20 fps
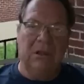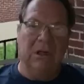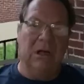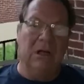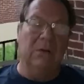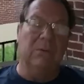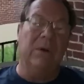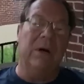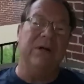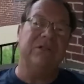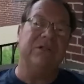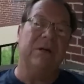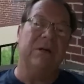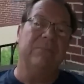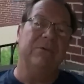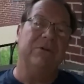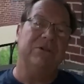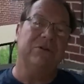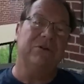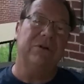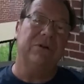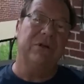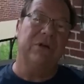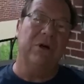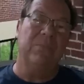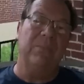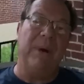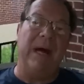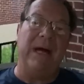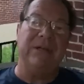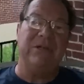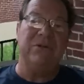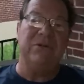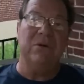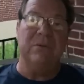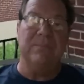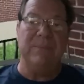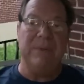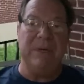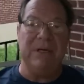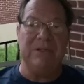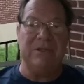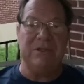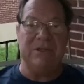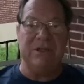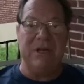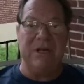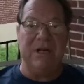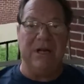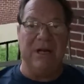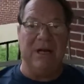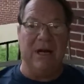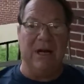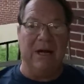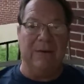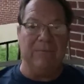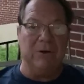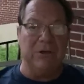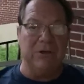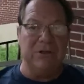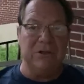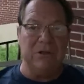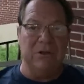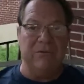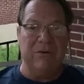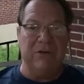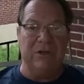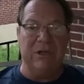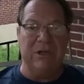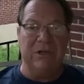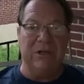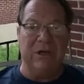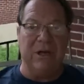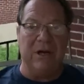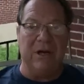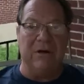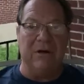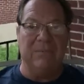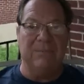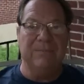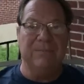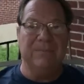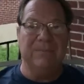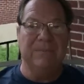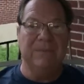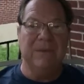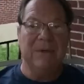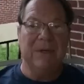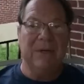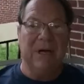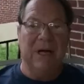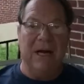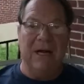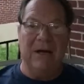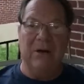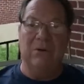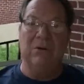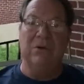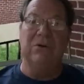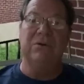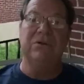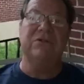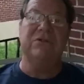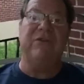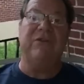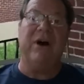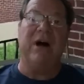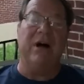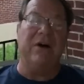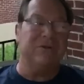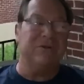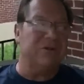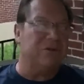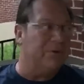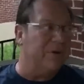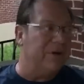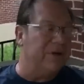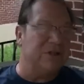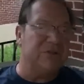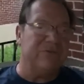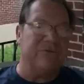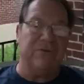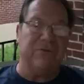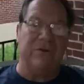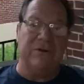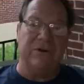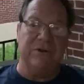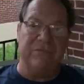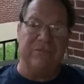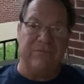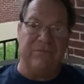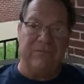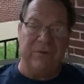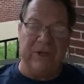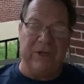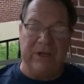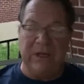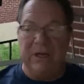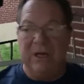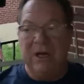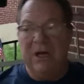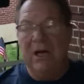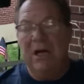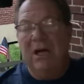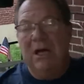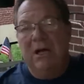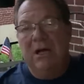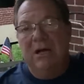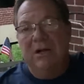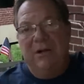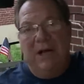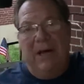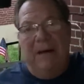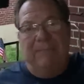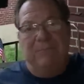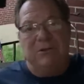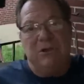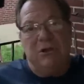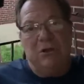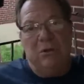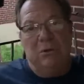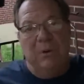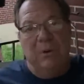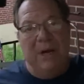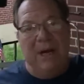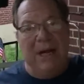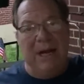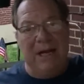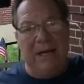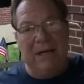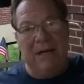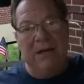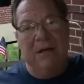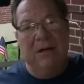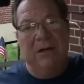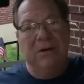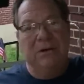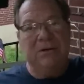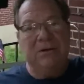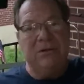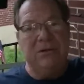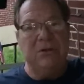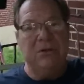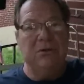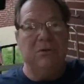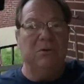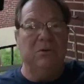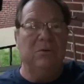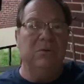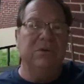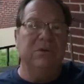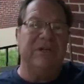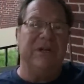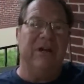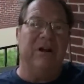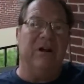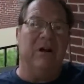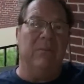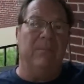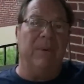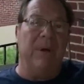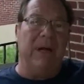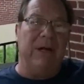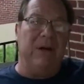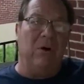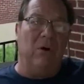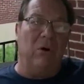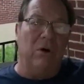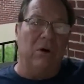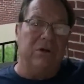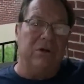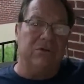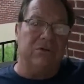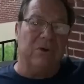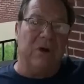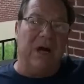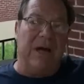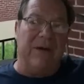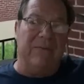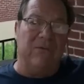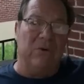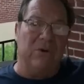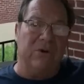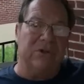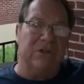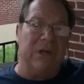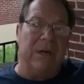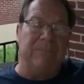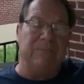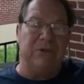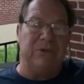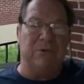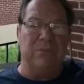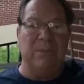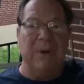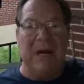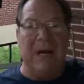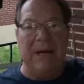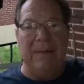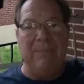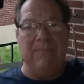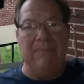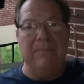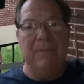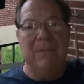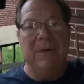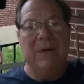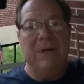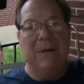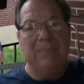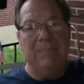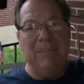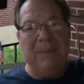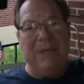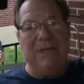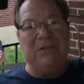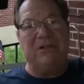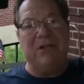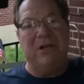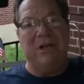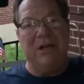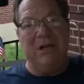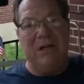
Otherwise, I'm just going to go back to a PC and I'm going to do everything there. I don't lose files transferring them to a 2 terabyte hard drive hooked up to my PC.